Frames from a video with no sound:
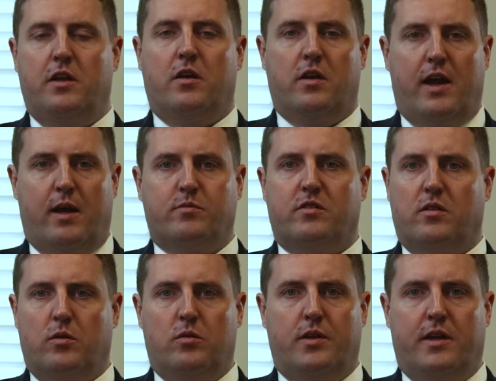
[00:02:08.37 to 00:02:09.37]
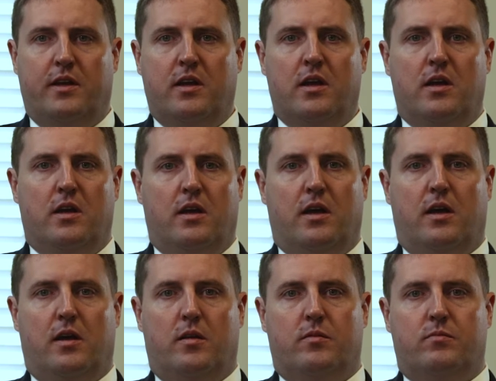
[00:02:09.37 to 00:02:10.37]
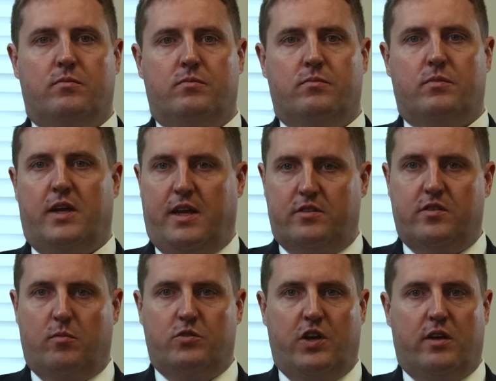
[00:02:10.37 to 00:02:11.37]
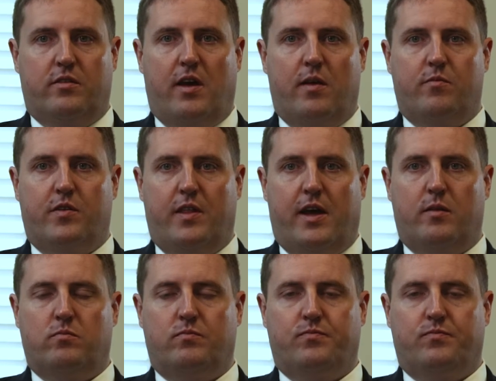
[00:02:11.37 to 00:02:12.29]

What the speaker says: you could absolutely get some jail time for that.